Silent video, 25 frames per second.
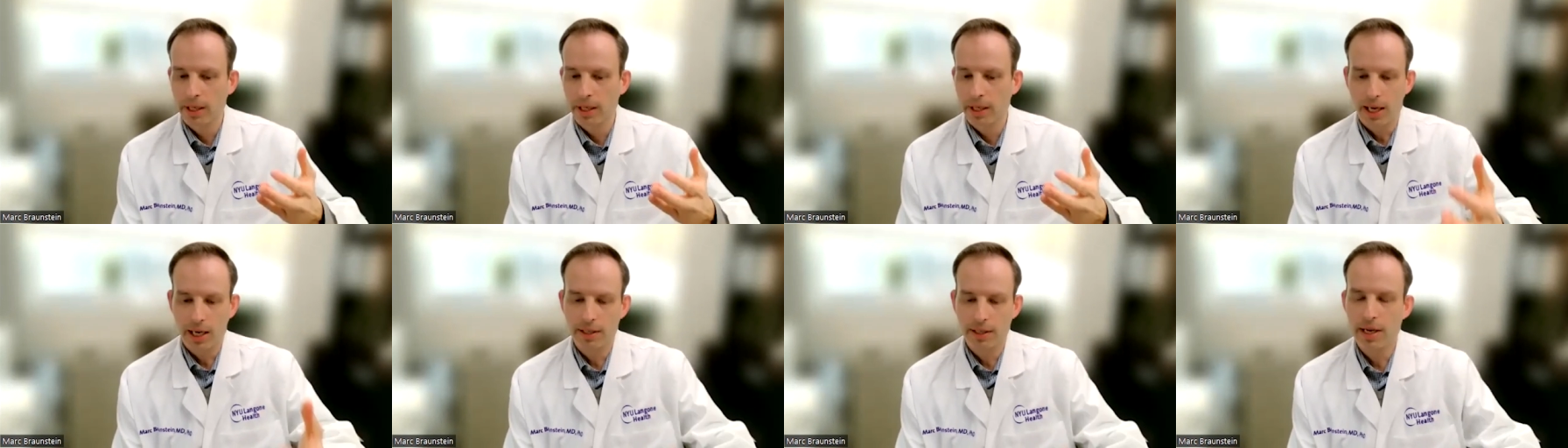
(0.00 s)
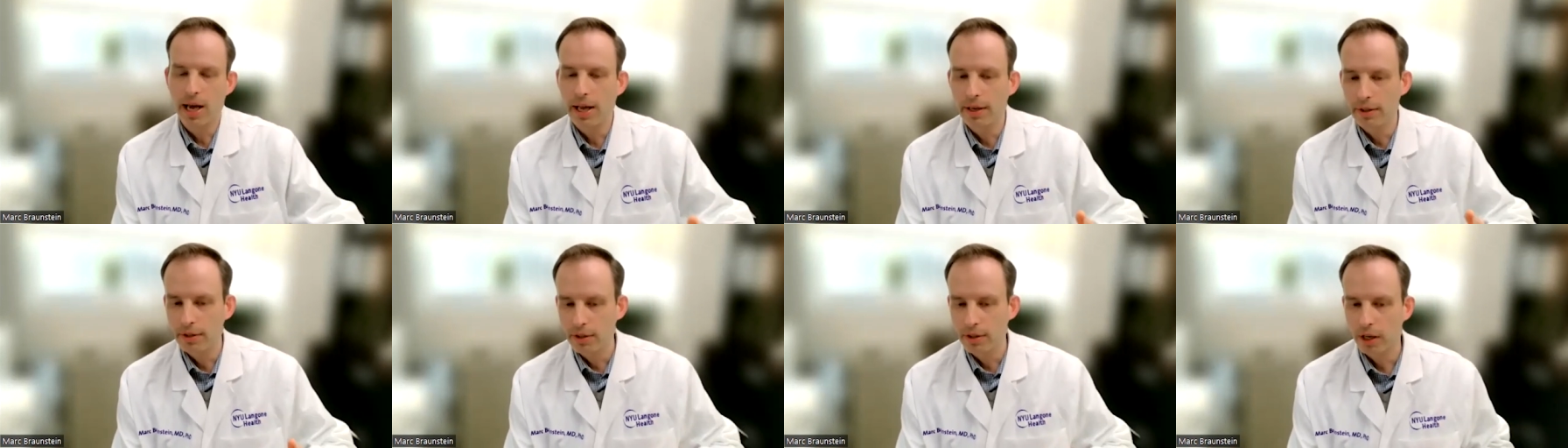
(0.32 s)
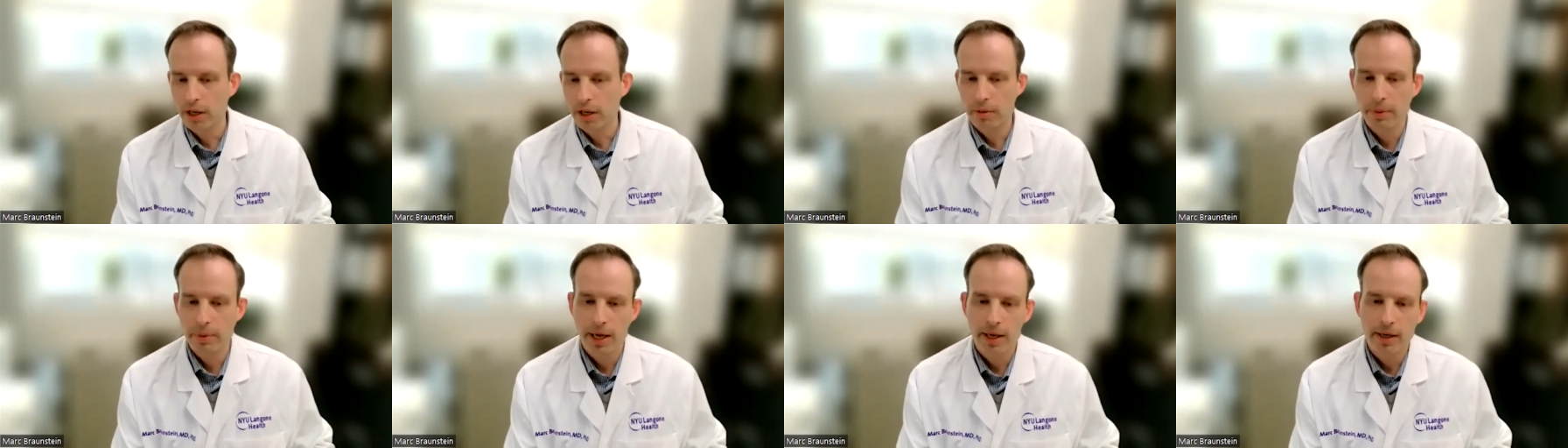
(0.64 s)
and
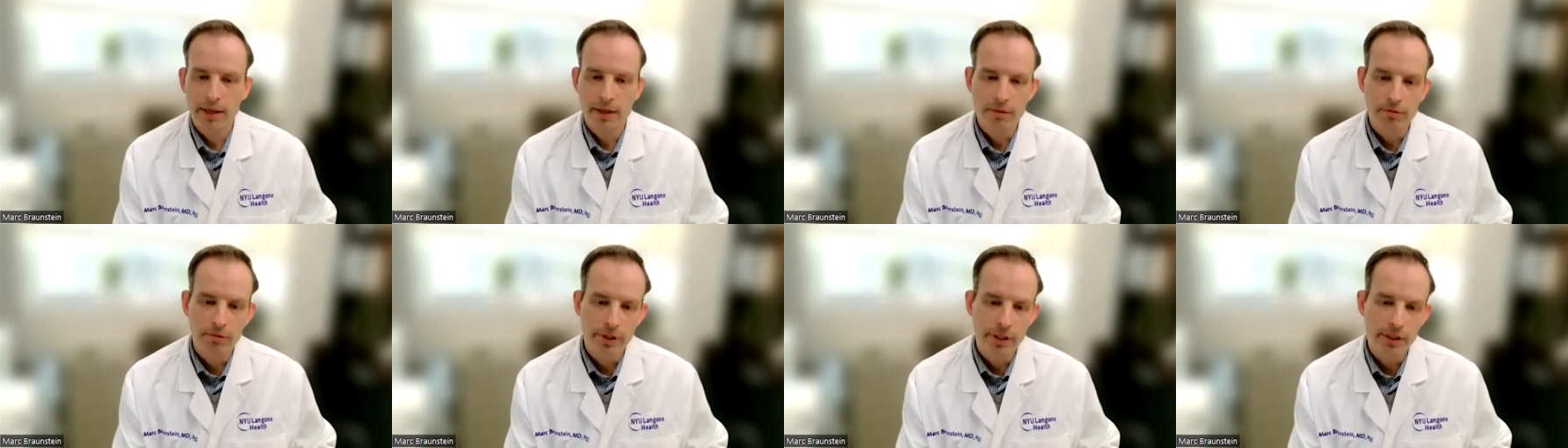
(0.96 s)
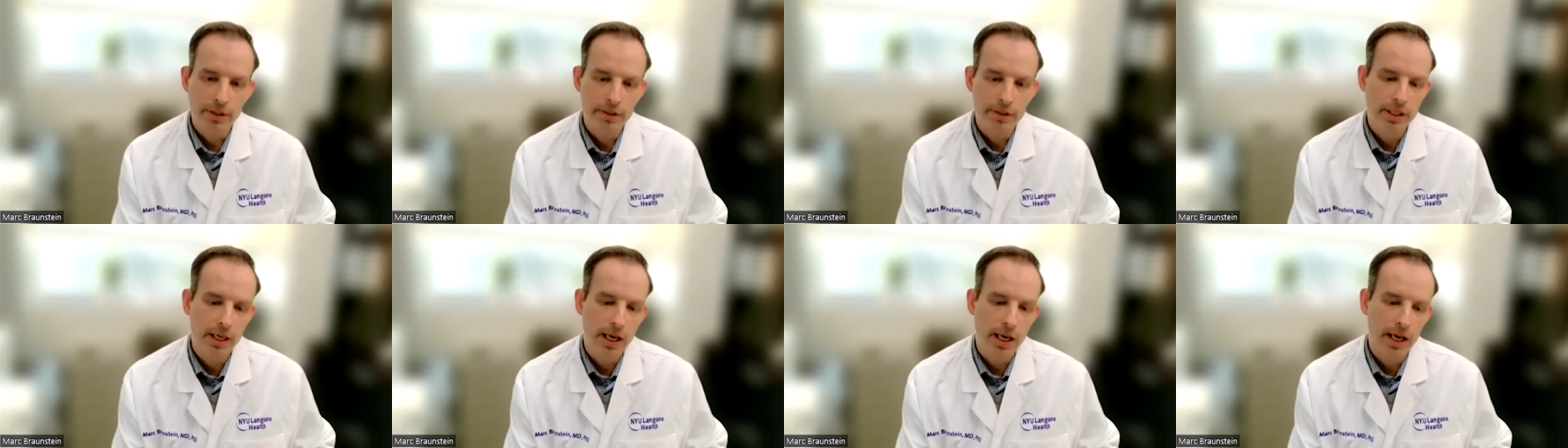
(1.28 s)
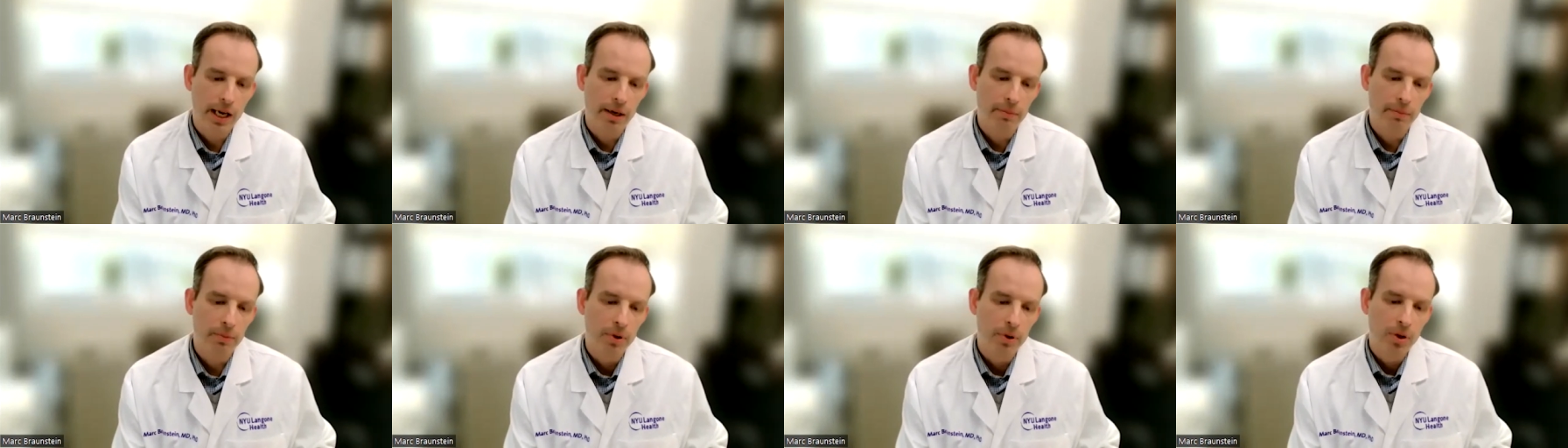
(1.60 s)
talk about it in real
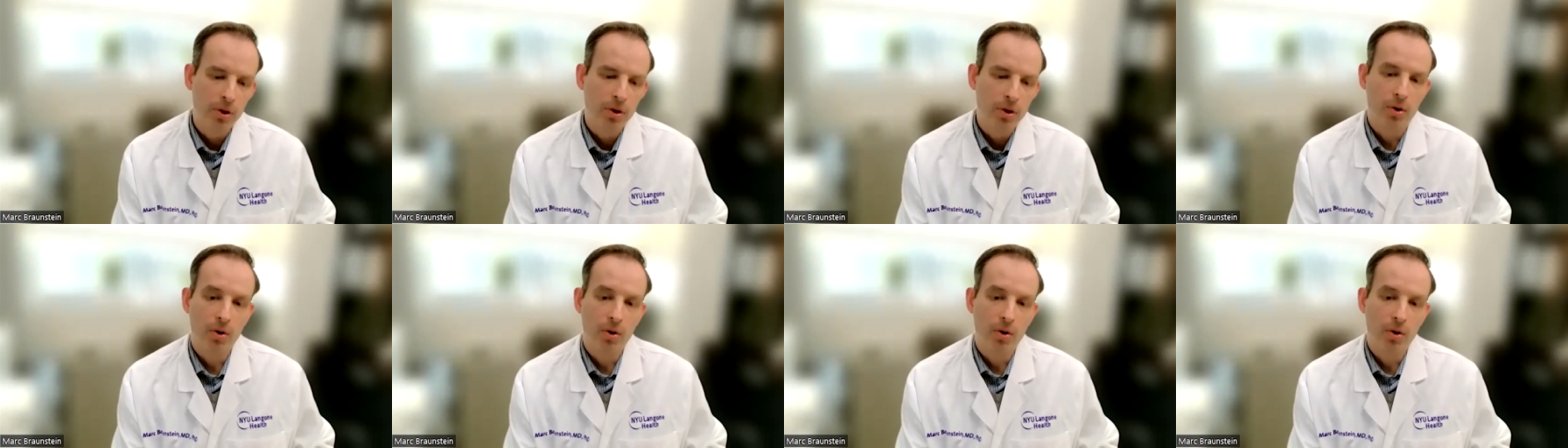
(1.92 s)
time.